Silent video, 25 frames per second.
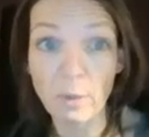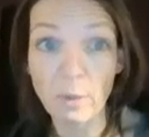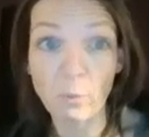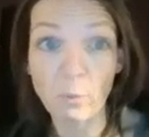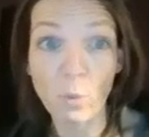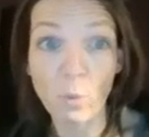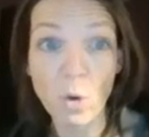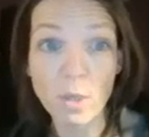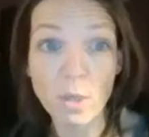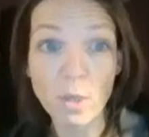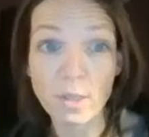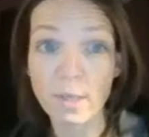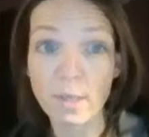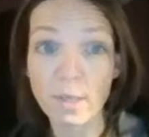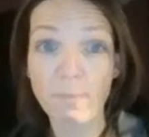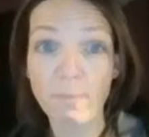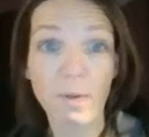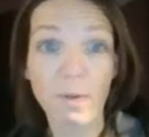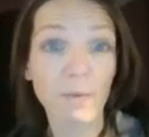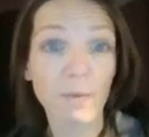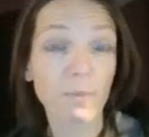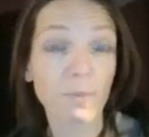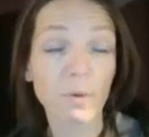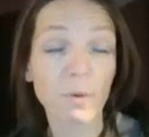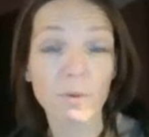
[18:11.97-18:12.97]
about what.
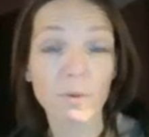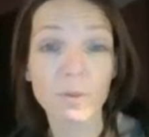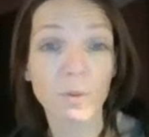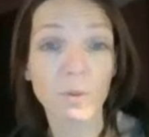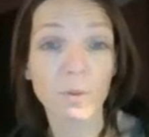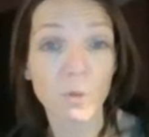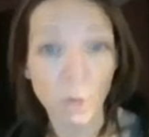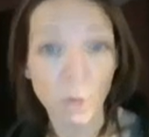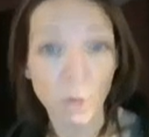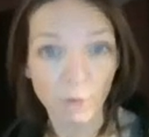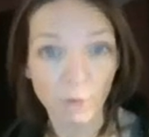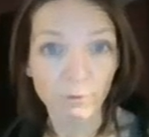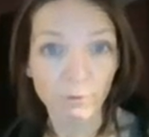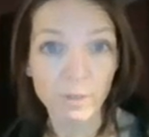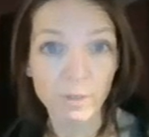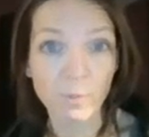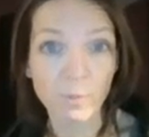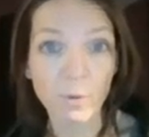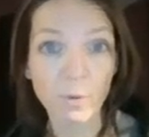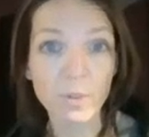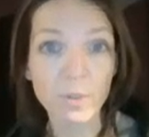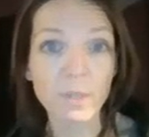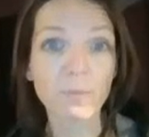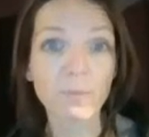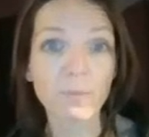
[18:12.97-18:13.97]
It might be also not
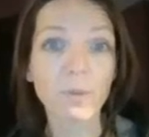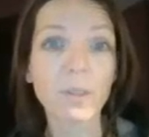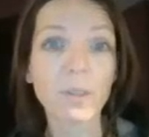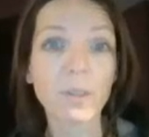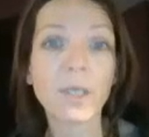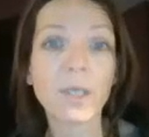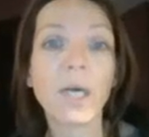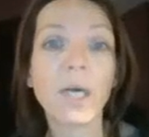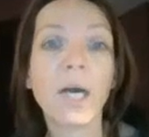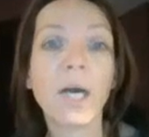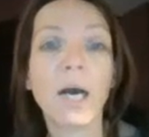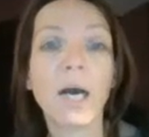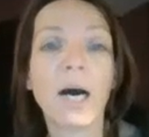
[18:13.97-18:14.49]
responsible.